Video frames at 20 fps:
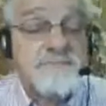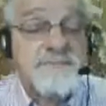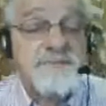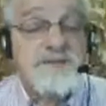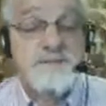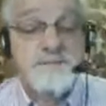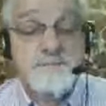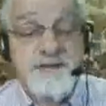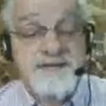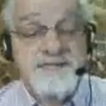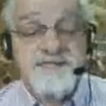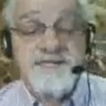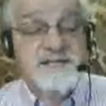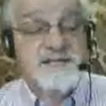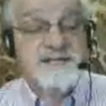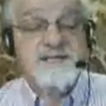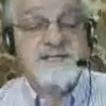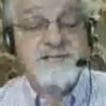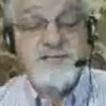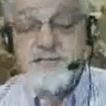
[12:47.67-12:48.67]
they're
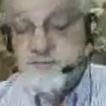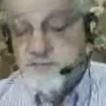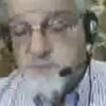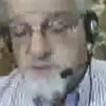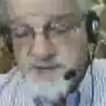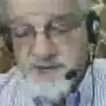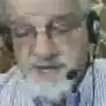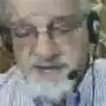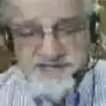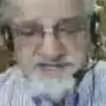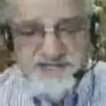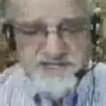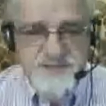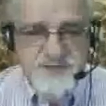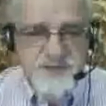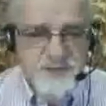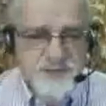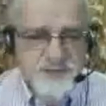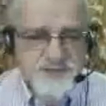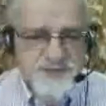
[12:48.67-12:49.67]
basically just what I
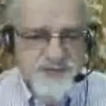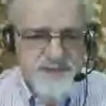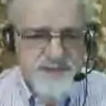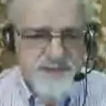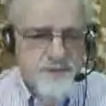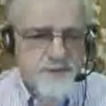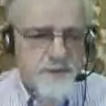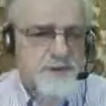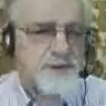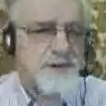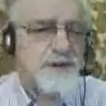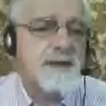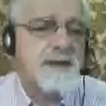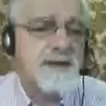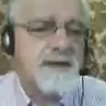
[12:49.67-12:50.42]
told you they were.